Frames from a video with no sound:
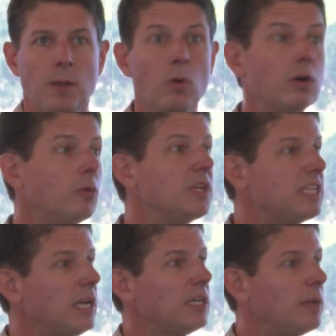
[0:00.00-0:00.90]
Or could we
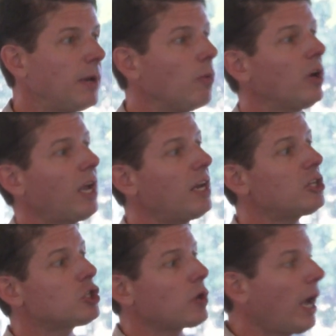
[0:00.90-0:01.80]
take a deep network and
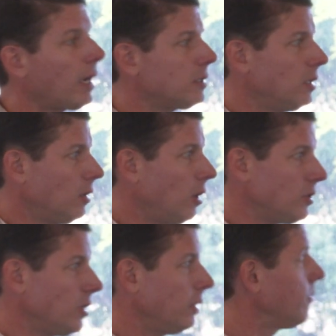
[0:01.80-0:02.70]
extract
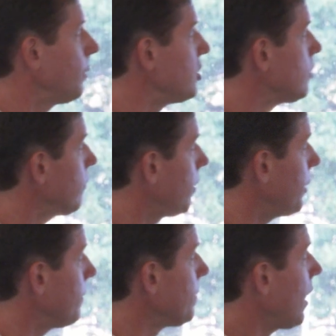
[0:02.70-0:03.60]
causal information from it?